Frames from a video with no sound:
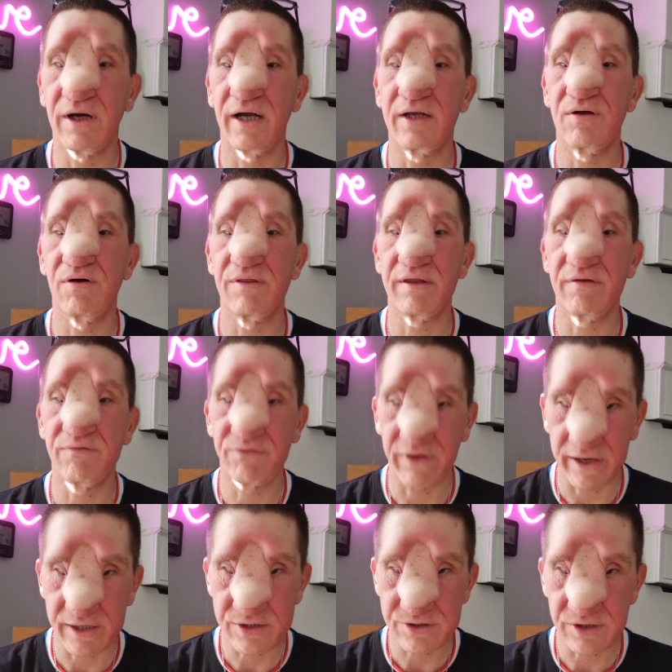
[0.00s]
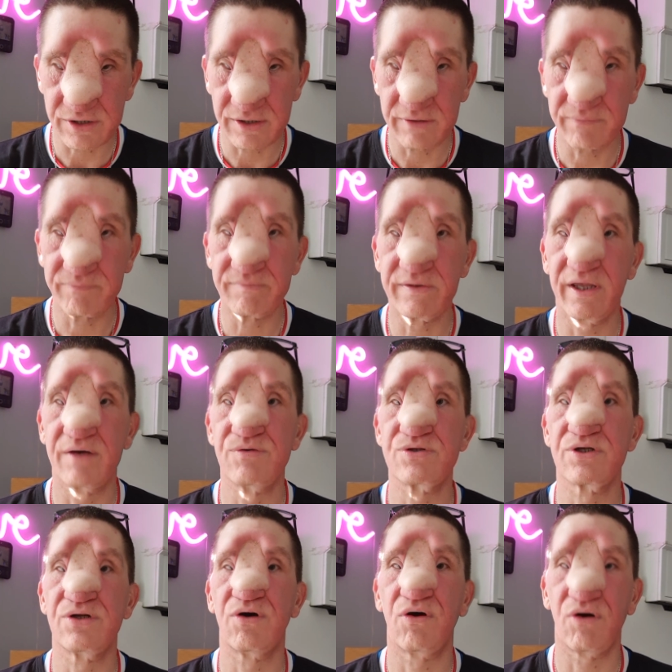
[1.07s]
I got the infection, I
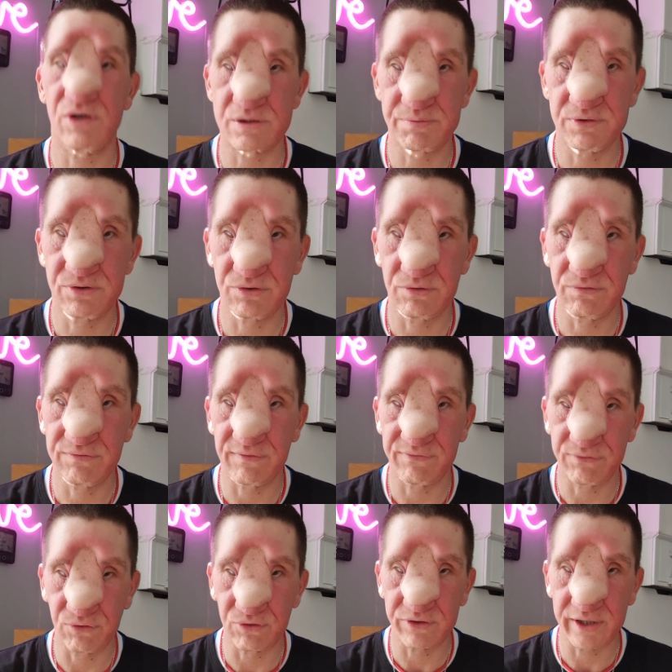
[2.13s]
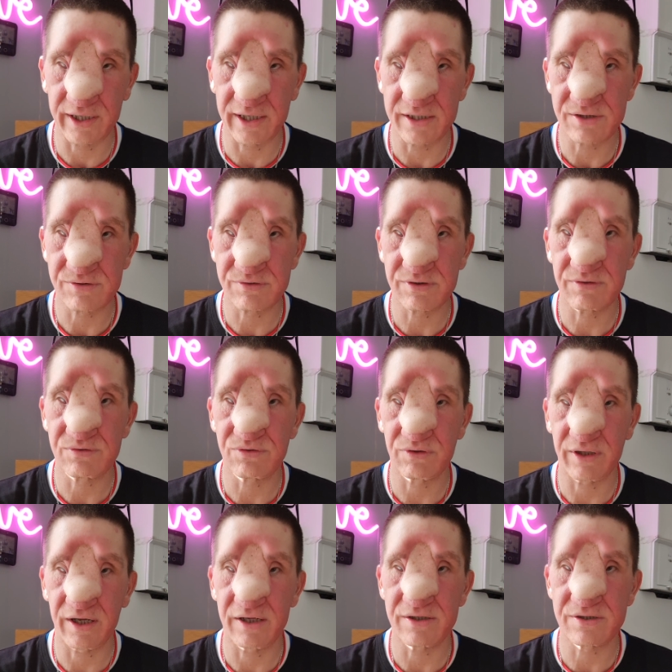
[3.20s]
was in hospital for 4 days,
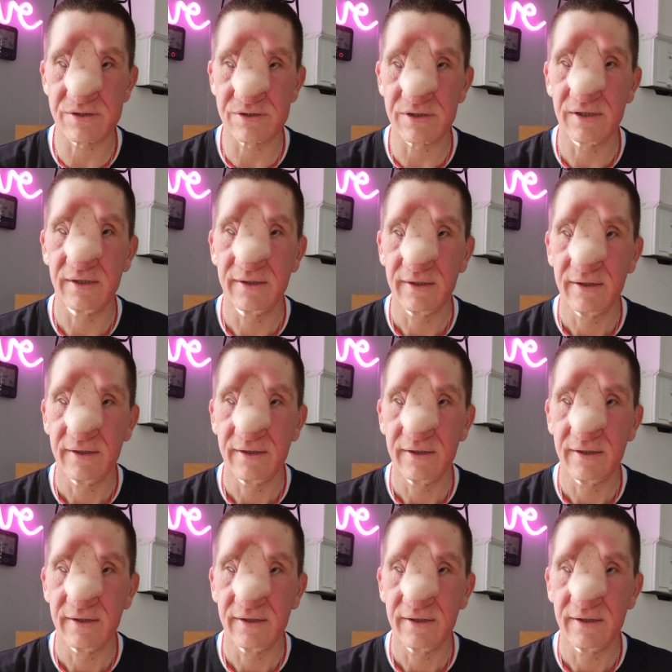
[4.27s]
so that's